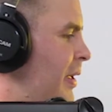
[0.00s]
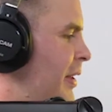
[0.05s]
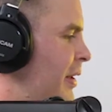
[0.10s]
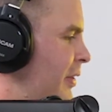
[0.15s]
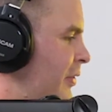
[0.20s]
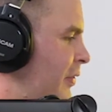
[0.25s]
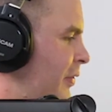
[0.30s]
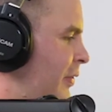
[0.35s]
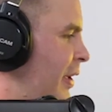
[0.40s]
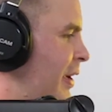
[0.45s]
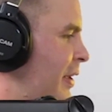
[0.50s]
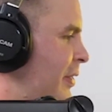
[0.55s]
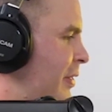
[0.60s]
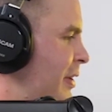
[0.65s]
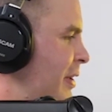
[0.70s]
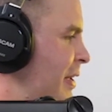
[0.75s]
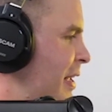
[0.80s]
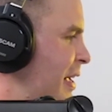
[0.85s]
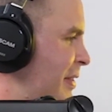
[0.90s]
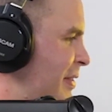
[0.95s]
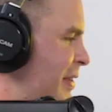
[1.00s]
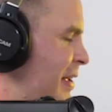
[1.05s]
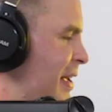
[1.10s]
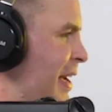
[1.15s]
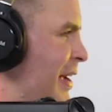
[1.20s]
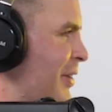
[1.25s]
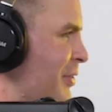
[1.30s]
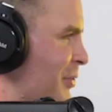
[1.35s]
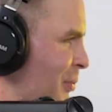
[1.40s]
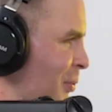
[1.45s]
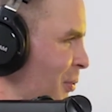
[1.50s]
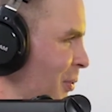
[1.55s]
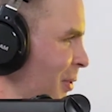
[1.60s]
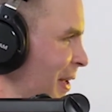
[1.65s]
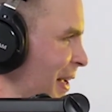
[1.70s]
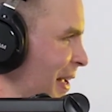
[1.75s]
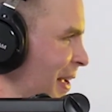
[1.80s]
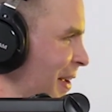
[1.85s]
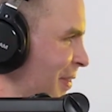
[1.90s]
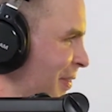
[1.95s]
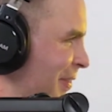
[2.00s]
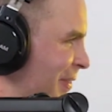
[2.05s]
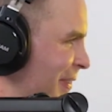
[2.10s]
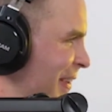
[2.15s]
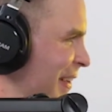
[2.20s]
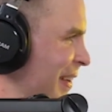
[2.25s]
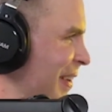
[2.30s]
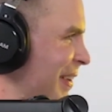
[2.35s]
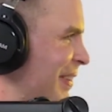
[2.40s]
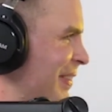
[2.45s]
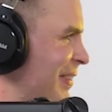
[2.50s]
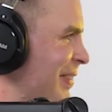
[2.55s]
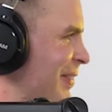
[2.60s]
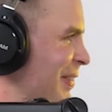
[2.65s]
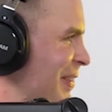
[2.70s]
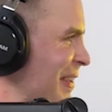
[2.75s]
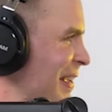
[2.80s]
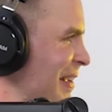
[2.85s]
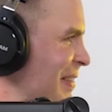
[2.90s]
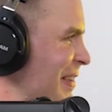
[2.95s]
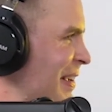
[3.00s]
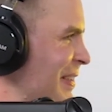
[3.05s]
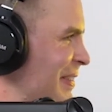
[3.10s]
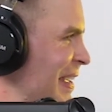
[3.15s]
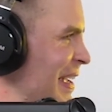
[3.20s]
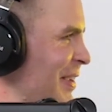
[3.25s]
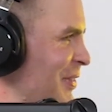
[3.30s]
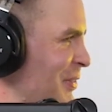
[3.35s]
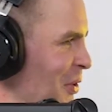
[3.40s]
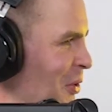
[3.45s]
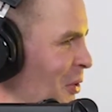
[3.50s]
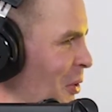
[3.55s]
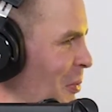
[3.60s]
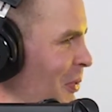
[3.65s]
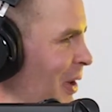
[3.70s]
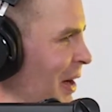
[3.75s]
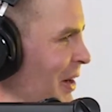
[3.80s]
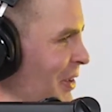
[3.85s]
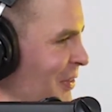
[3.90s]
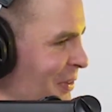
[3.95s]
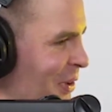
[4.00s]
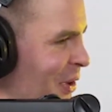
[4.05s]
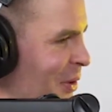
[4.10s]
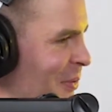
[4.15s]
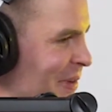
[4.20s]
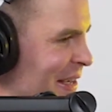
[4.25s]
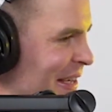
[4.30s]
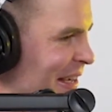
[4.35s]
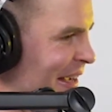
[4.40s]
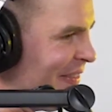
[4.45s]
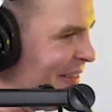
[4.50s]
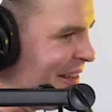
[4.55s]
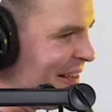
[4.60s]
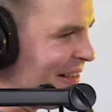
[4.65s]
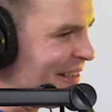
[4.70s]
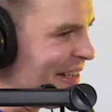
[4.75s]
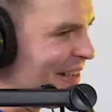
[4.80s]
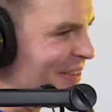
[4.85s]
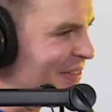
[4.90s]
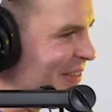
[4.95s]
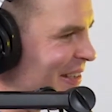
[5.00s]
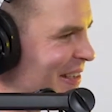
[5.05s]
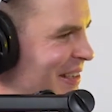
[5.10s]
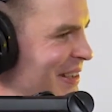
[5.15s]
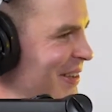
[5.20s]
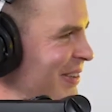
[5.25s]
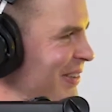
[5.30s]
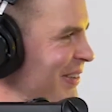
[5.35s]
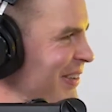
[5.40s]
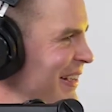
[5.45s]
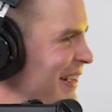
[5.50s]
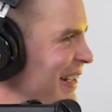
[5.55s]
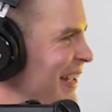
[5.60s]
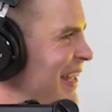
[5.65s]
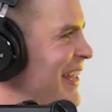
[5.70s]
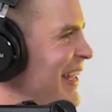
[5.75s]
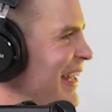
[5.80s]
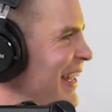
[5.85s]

Yeah, man, it's like the Nick Diaz rule, I guess. With Nick Diaz, Gogo Plata's Gomi, and then gets DQ'd.